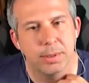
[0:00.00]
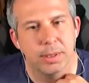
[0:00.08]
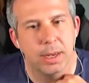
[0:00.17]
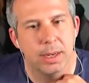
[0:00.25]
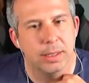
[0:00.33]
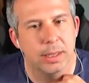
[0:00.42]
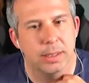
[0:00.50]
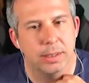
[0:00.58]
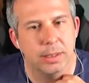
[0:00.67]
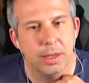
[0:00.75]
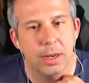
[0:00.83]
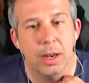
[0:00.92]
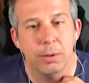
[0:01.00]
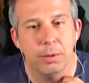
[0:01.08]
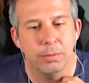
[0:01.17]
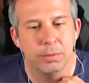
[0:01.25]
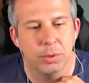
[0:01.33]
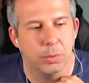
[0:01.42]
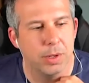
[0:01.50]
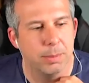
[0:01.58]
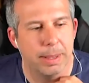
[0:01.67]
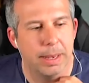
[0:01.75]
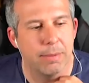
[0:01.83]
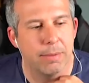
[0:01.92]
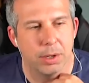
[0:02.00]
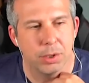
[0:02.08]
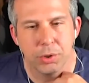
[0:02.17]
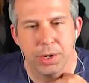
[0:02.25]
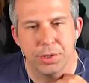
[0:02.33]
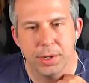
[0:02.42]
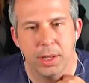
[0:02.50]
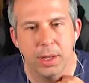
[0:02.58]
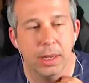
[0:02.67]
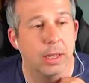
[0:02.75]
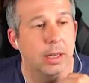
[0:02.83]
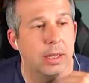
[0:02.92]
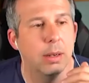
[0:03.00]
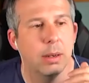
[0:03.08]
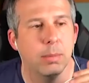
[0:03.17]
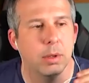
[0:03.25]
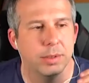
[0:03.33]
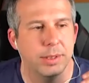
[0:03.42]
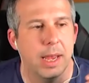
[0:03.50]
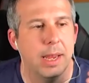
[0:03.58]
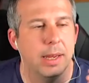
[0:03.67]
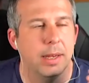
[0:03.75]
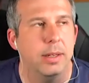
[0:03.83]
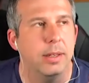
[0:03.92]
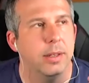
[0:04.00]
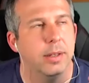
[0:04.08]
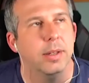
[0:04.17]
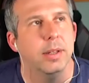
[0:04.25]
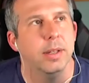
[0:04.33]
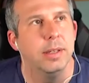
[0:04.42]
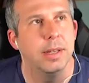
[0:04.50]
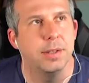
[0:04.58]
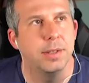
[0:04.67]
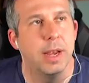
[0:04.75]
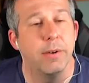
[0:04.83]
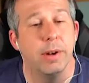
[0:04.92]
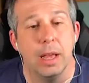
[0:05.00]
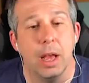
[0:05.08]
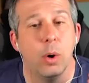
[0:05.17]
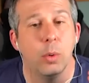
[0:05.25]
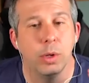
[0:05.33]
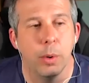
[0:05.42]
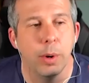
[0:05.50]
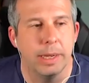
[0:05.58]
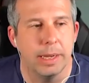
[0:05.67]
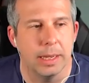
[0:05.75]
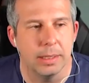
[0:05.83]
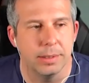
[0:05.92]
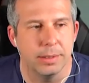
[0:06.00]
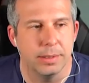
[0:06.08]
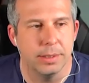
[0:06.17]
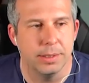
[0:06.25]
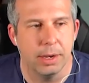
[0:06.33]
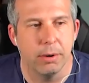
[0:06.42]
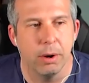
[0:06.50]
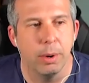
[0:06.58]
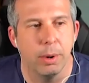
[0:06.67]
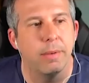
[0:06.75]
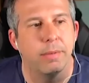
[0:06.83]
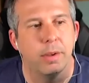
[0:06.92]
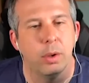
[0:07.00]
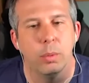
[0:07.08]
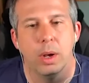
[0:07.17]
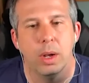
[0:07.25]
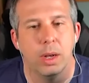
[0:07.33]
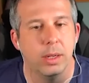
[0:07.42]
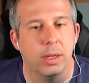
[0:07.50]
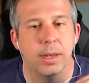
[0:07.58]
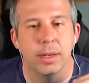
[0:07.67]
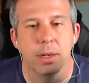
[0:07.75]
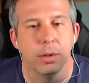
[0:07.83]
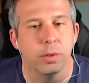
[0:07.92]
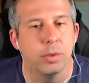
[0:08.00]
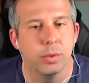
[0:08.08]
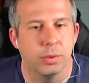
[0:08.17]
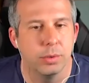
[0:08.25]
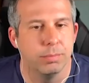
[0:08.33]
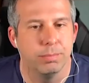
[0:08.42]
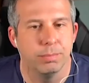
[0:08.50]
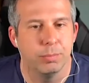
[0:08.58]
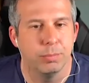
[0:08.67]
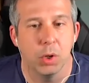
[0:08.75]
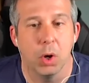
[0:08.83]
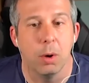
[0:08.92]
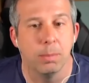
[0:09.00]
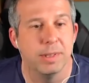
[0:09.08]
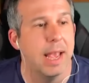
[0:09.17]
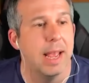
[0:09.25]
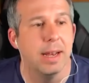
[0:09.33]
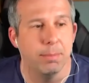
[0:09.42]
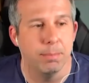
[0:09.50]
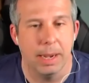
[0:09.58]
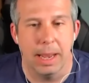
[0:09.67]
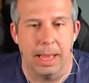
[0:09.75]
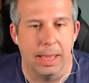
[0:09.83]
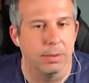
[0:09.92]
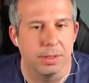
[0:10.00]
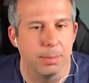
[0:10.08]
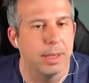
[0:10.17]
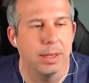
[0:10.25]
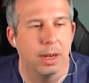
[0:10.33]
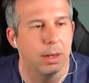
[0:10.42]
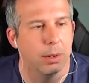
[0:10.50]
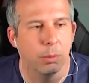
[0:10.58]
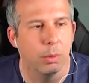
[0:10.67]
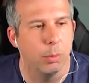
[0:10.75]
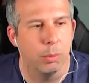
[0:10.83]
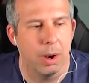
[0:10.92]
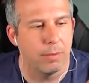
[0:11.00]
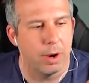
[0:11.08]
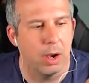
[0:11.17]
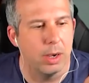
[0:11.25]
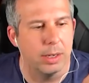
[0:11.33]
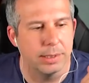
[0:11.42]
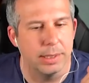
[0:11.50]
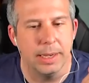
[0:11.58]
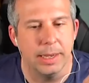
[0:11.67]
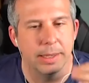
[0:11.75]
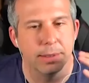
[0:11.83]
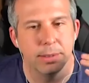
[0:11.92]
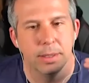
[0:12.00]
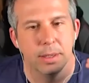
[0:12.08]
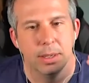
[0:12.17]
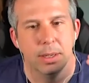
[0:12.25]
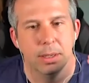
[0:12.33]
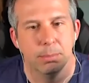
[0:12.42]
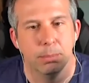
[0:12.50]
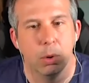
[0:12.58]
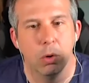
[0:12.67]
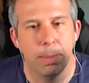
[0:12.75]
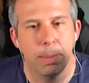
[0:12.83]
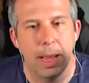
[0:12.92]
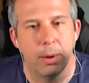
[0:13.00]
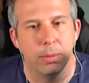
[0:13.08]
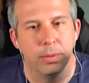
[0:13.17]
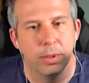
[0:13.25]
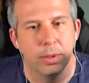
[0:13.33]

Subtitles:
like, talking about that frustration earlier, and I'm not saying necessarily, oh, you only get this hero if you are, I don't know, top 10 in plat or something, or wherever our highest league is. More about